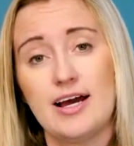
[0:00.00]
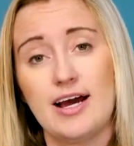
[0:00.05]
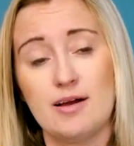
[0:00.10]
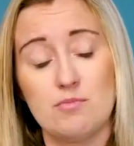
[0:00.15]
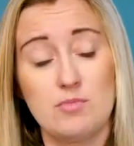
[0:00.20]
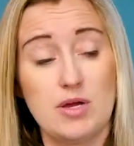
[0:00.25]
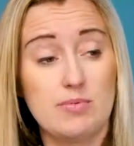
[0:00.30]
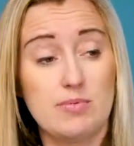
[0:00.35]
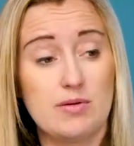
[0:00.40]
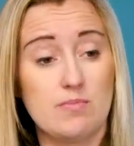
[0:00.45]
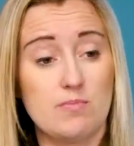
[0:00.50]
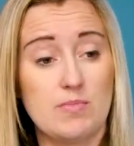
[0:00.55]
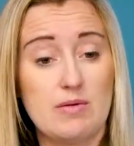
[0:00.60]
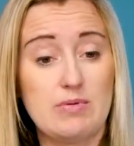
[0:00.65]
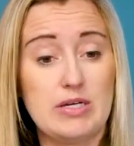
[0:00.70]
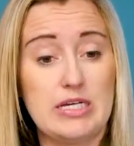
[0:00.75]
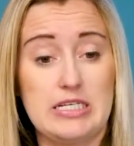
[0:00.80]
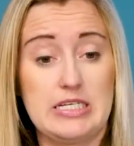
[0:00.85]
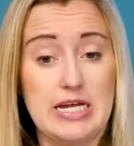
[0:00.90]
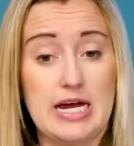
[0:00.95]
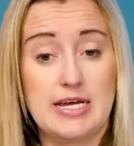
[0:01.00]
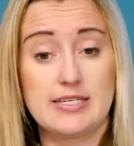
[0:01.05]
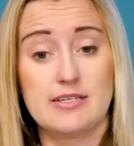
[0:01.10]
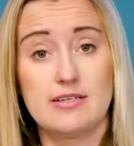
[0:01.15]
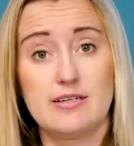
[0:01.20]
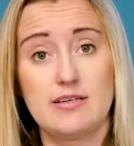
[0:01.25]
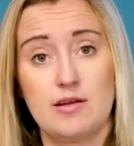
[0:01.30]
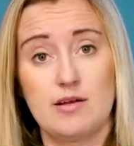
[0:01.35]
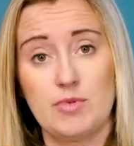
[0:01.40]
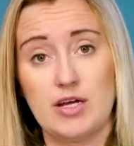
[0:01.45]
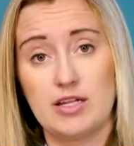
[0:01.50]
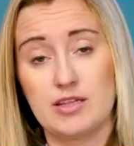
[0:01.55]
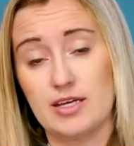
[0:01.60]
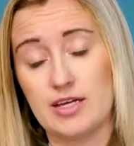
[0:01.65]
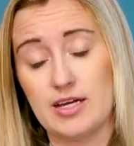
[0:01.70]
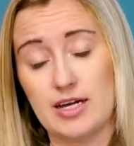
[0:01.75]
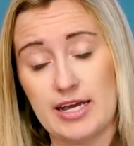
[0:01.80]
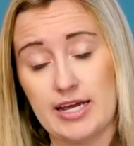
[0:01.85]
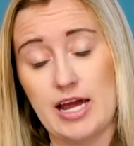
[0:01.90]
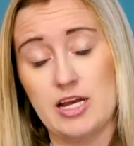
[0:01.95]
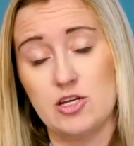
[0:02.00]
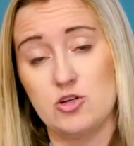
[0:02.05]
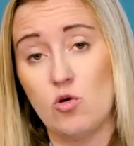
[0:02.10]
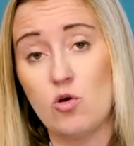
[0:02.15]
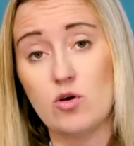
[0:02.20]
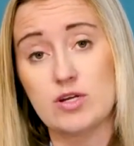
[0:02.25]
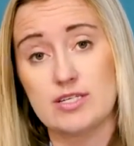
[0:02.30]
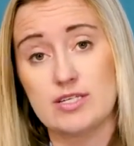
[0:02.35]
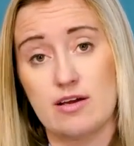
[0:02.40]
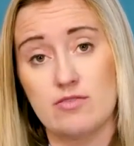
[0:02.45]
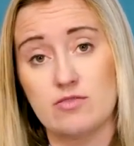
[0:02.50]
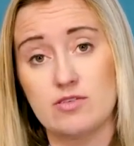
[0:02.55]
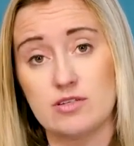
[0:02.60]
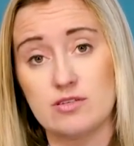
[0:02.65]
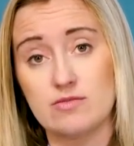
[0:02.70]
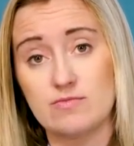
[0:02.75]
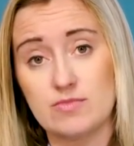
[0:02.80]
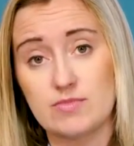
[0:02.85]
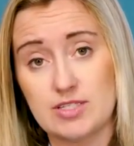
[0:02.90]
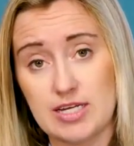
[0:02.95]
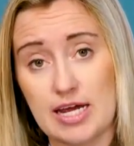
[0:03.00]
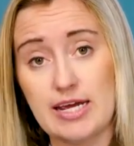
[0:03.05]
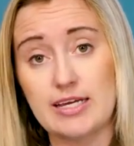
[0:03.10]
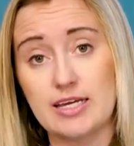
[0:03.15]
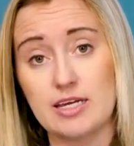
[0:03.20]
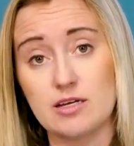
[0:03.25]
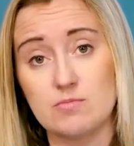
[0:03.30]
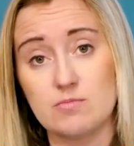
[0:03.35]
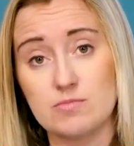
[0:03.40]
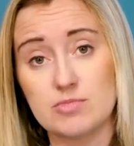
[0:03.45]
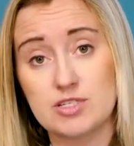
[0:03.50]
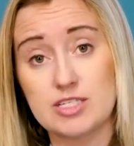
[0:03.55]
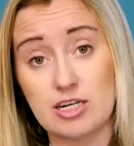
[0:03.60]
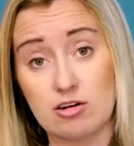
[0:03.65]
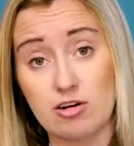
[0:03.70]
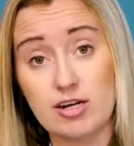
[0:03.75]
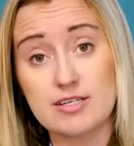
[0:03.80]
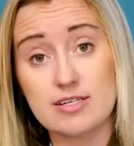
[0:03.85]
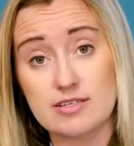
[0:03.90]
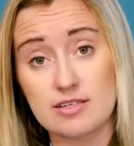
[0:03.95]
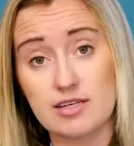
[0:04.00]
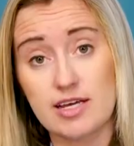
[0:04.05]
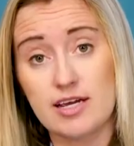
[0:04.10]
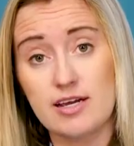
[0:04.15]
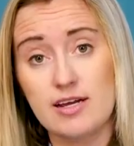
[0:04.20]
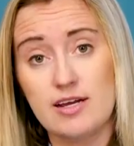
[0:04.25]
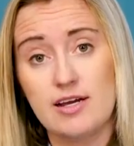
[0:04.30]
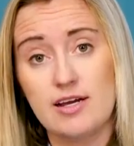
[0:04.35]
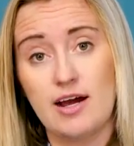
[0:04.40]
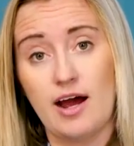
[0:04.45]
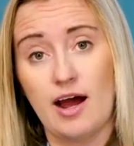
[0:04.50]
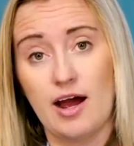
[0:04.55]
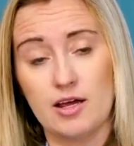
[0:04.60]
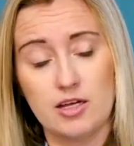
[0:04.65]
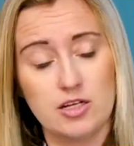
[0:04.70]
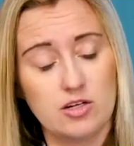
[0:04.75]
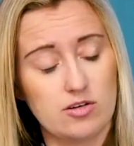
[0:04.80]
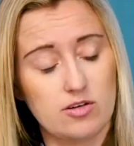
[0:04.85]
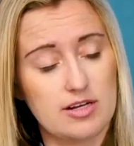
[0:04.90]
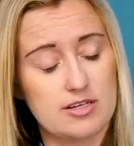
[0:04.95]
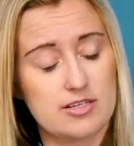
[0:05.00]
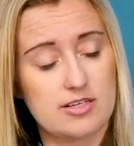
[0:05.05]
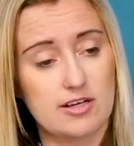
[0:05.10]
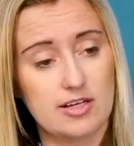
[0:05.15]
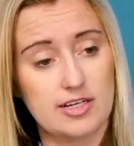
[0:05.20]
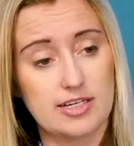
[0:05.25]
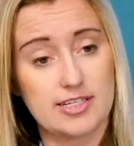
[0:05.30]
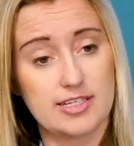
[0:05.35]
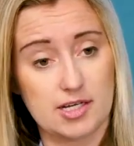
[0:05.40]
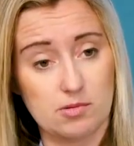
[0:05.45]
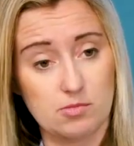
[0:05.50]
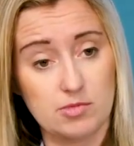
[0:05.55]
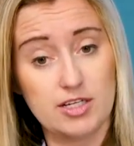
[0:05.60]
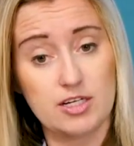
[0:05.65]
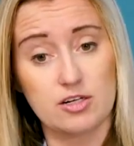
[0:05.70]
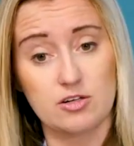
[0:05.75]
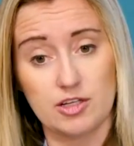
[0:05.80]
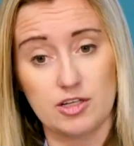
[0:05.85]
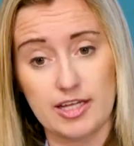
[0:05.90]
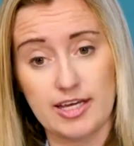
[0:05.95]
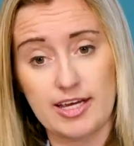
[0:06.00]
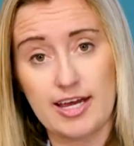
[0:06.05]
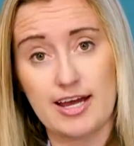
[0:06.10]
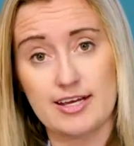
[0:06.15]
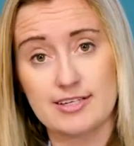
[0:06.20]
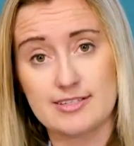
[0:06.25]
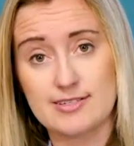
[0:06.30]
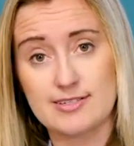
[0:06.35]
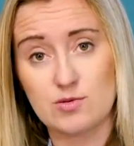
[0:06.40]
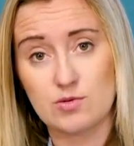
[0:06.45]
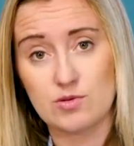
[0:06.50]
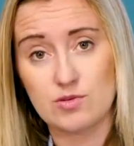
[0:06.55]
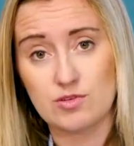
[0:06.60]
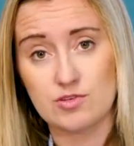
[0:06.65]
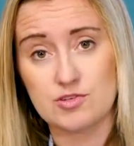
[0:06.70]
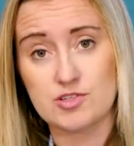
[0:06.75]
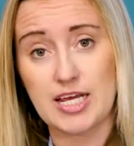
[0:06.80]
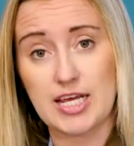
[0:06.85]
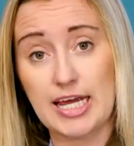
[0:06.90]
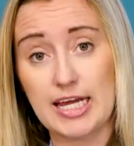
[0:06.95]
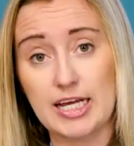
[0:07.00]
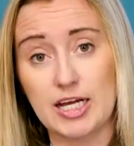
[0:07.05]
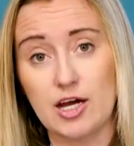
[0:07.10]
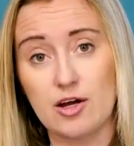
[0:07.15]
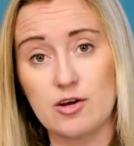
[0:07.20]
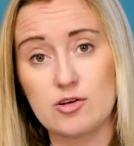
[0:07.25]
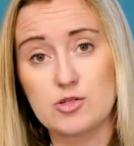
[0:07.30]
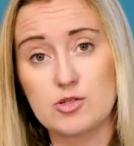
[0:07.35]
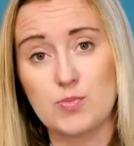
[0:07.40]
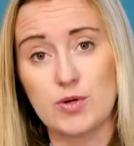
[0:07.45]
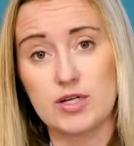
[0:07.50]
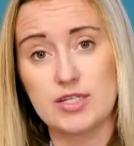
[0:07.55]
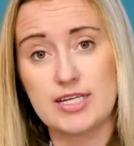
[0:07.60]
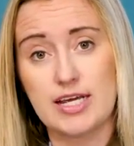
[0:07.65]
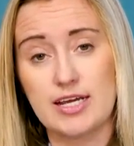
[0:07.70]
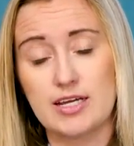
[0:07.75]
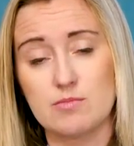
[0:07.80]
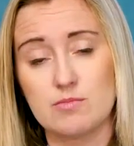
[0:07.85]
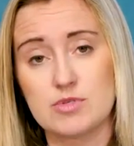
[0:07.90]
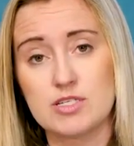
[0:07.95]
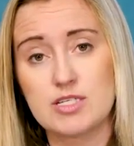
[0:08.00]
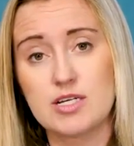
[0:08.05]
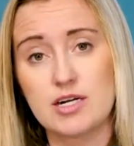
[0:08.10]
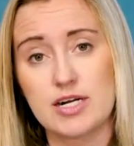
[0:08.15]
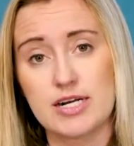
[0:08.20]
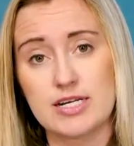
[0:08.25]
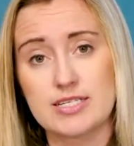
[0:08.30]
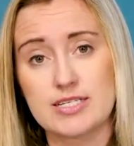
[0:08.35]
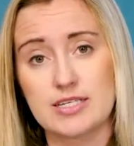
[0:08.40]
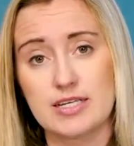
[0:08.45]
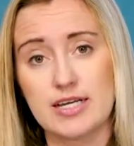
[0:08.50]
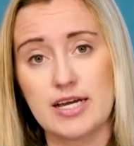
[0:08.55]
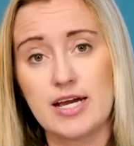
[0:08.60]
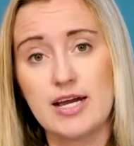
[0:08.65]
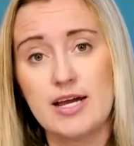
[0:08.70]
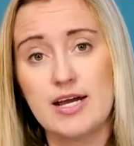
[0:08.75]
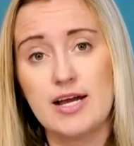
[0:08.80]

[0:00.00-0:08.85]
maybe he doesn't. I mean, I think again, you always have to take him seriously. You don't necessarily need to take him literally, as the saying goes, but take him seriously.